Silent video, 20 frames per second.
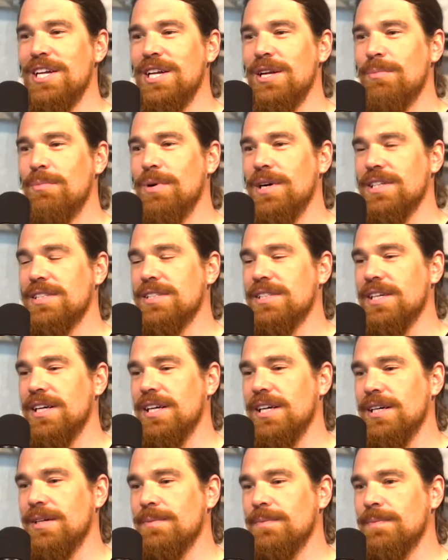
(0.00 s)
But
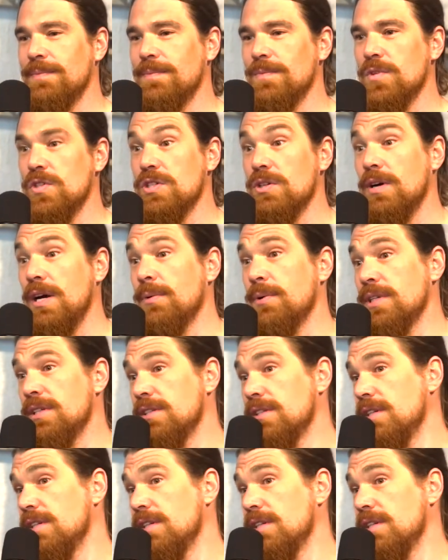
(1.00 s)
so I went